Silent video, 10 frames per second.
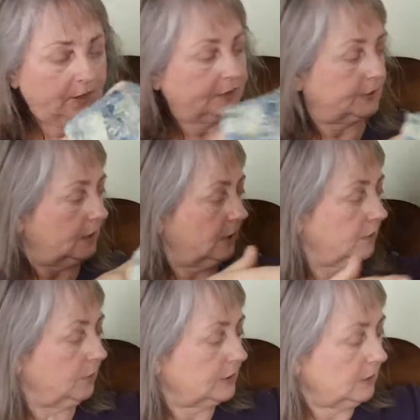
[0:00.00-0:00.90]
That's
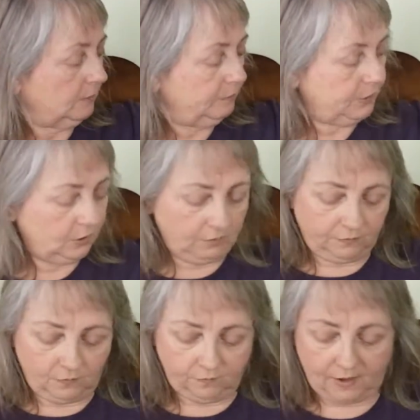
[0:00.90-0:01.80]
another reason.
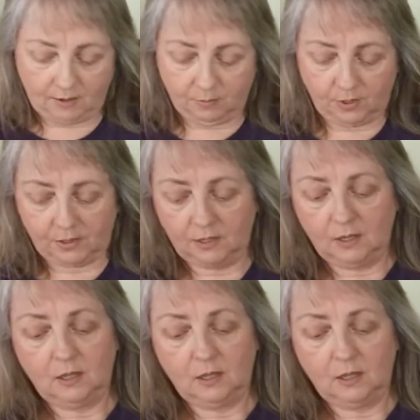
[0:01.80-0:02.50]
Beautiful fabric.